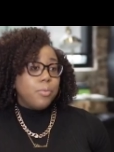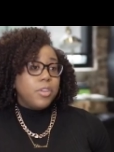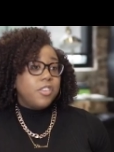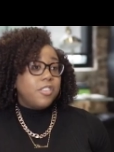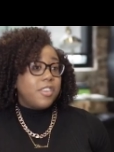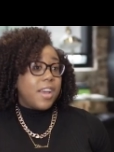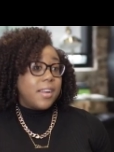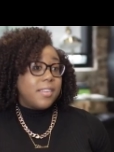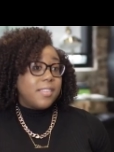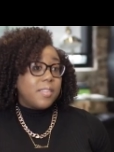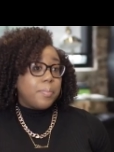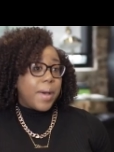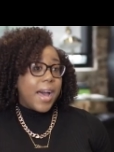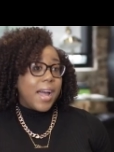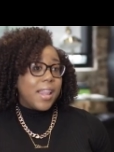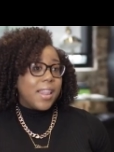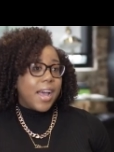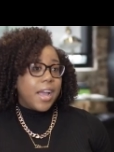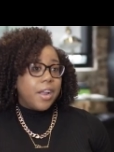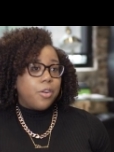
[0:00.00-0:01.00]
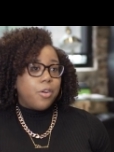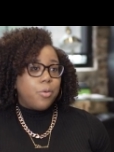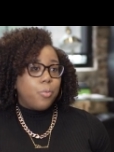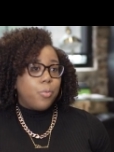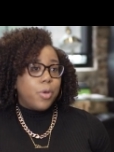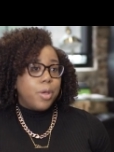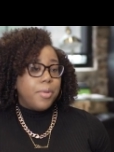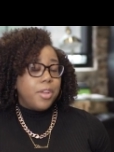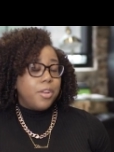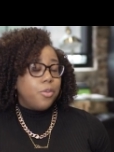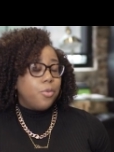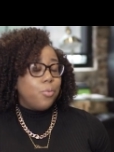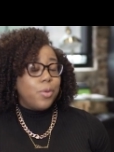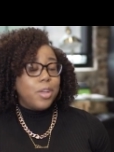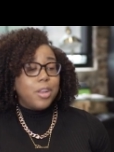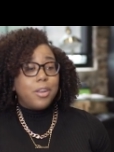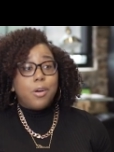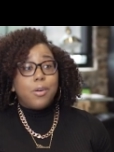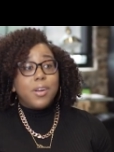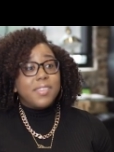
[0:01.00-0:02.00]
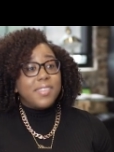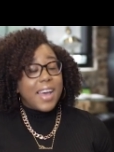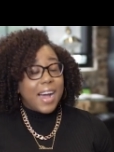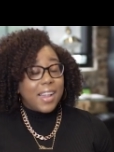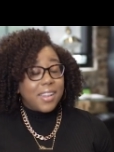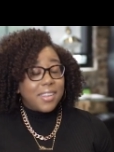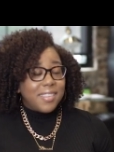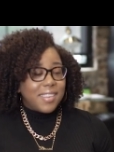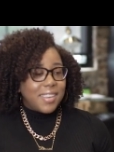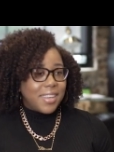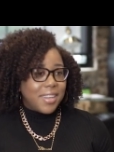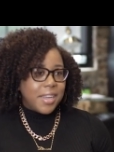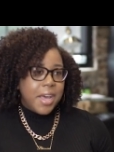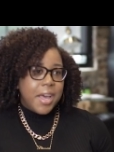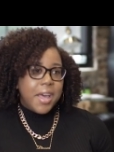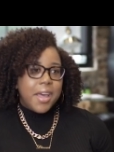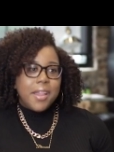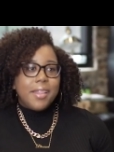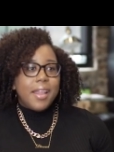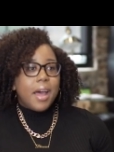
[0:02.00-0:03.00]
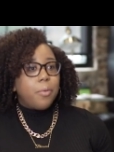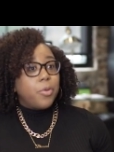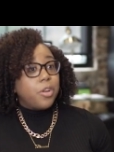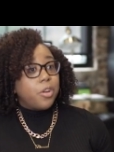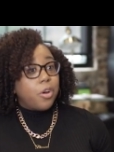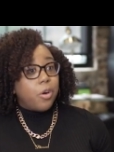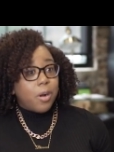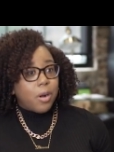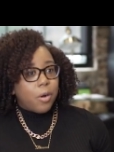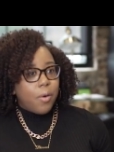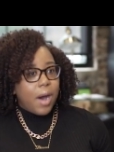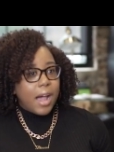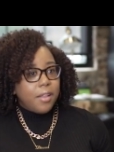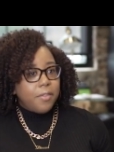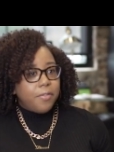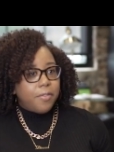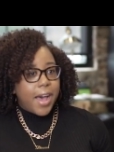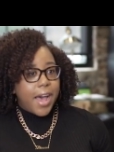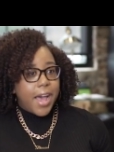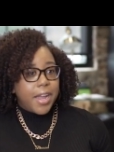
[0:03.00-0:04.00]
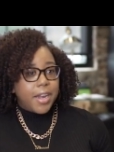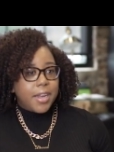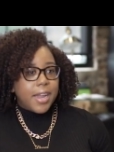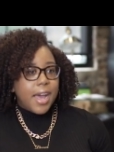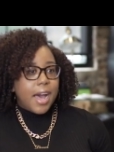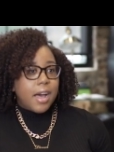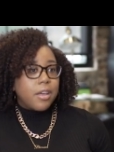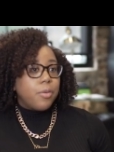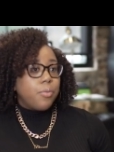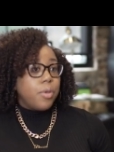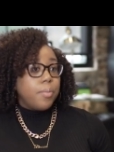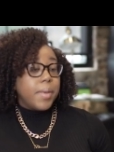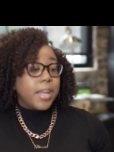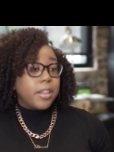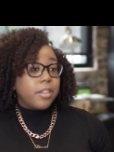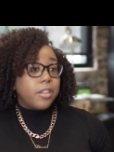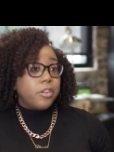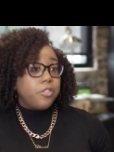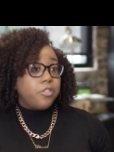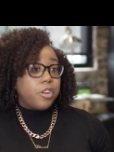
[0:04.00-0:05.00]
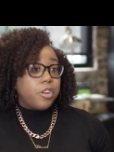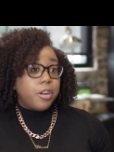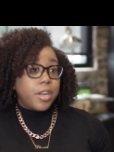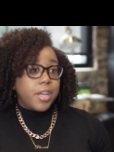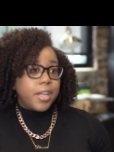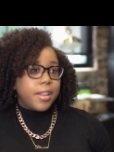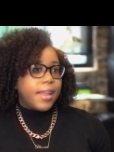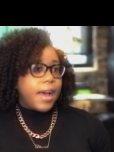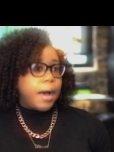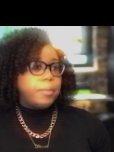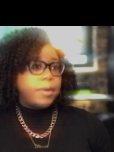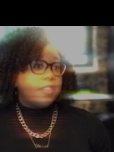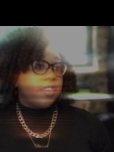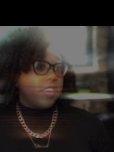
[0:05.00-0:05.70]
can we shine a spotlight on women who we know are talented, that we know are qualified, and how can we make their journey that